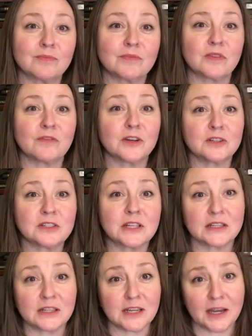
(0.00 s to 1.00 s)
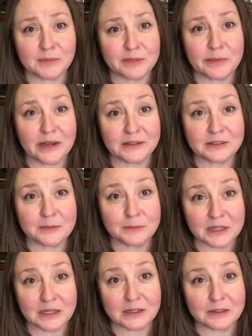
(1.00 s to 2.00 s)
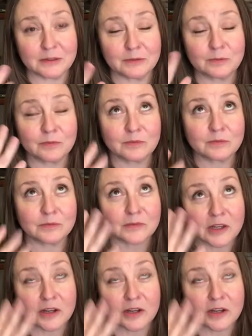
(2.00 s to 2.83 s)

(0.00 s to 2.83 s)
the first thing that came to mind to me, you